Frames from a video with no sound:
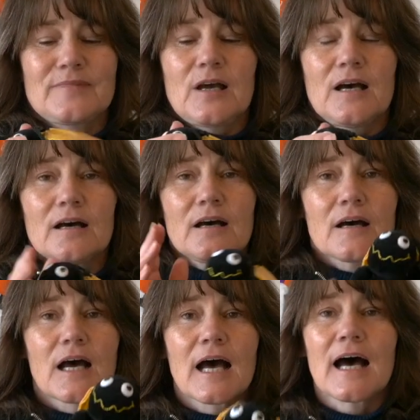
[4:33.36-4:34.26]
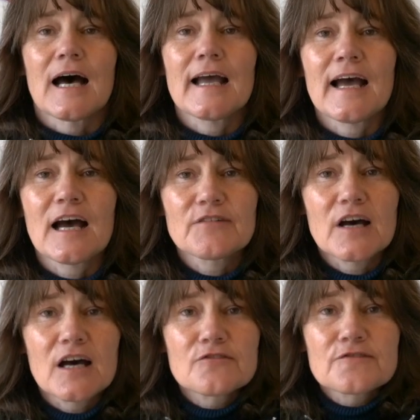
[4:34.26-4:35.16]
Ah, I have
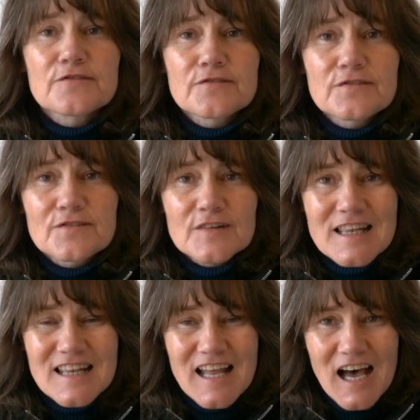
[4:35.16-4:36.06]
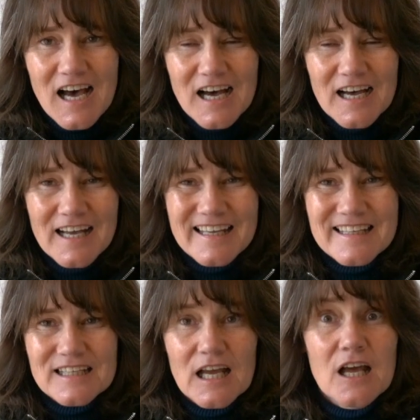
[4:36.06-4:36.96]
a
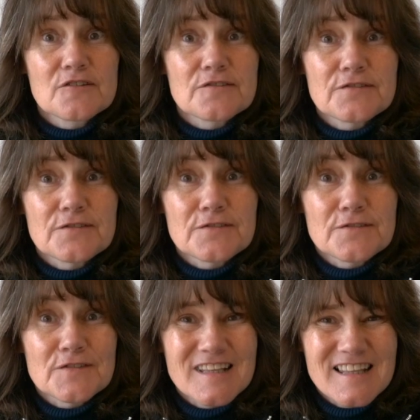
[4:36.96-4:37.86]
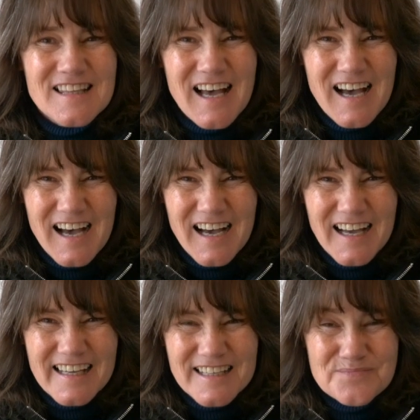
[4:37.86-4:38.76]
fly.
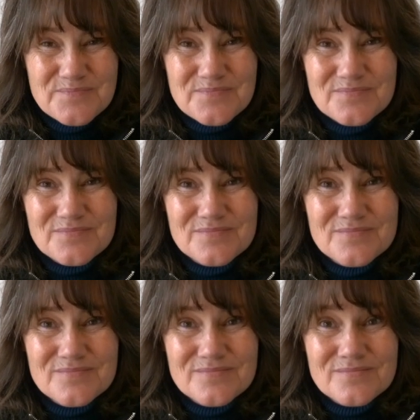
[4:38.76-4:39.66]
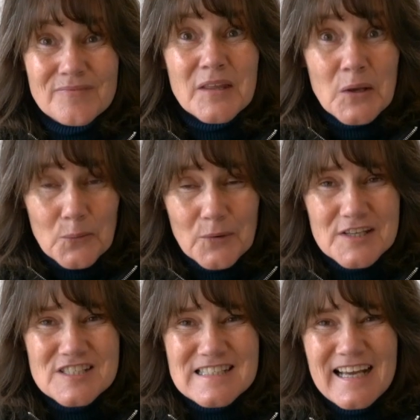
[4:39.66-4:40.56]
Fly.
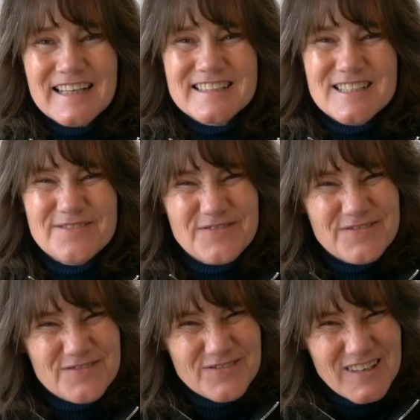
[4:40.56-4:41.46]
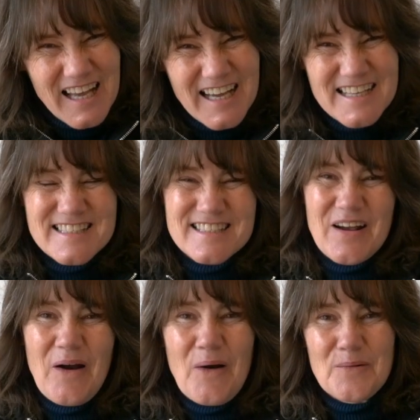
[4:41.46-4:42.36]
Which sound does fly
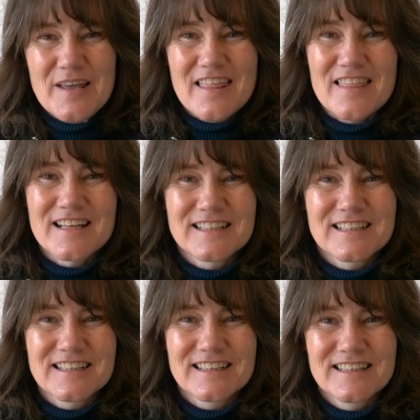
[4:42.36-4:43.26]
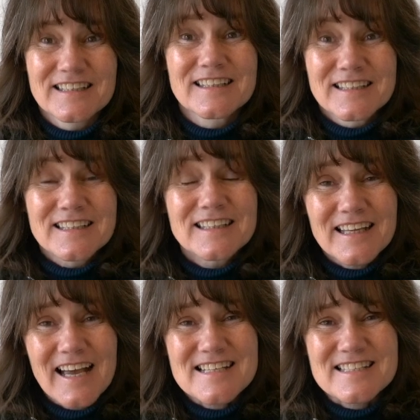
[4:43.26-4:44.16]
start with?
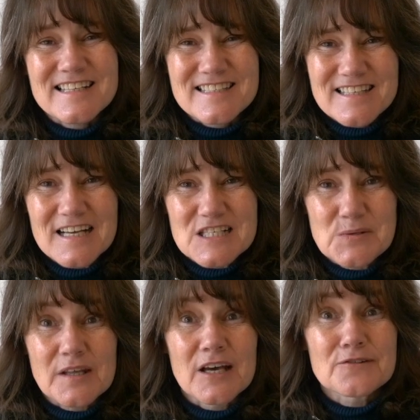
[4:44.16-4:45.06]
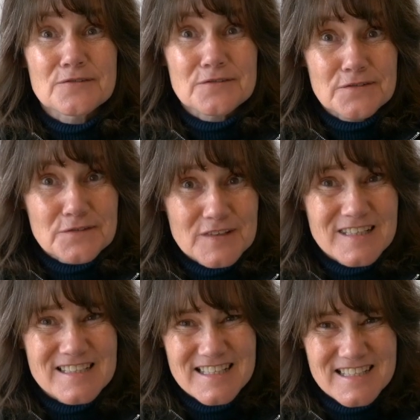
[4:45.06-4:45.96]
Yes, it starts with a F,
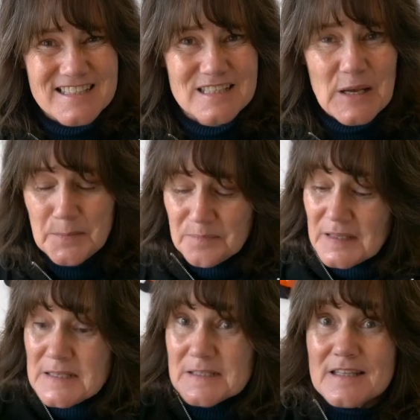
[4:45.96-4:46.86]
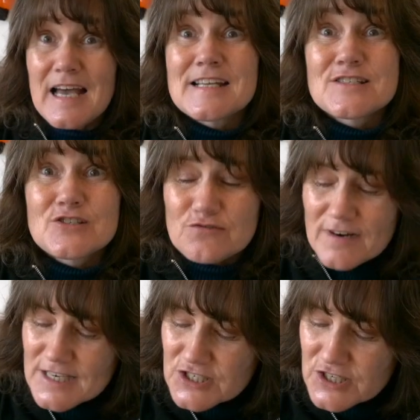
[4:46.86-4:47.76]
doesn't it? So that's
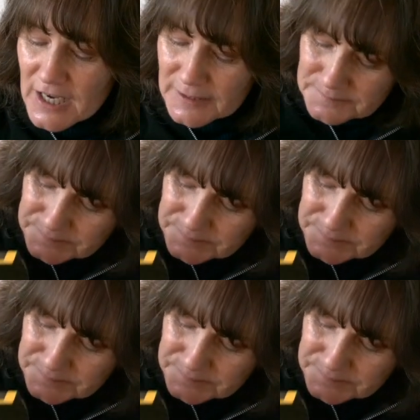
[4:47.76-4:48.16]
treasure.